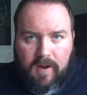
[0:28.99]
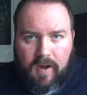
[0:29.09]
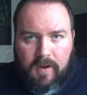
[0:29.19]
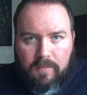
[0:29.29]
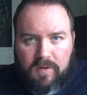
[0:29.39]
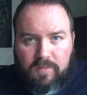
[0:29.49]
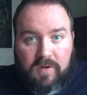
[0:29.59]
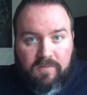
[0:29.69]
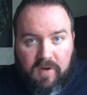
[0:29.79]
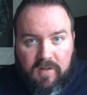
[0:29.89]
I'd
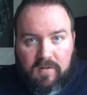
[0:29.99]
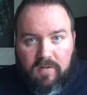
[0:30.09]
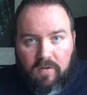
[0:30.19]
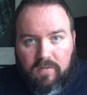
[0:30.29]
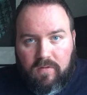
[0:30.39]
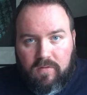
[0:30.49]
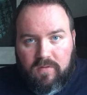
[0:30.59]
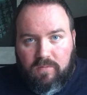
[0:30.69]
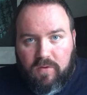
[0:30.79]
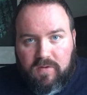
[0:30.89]
been invited down to do
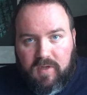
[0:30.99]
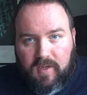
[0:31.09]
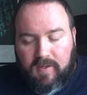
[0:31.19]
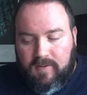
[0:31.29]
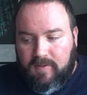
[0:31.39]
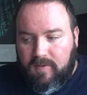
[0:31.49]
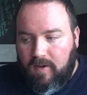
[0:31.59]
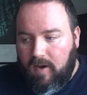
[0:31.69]
some book signings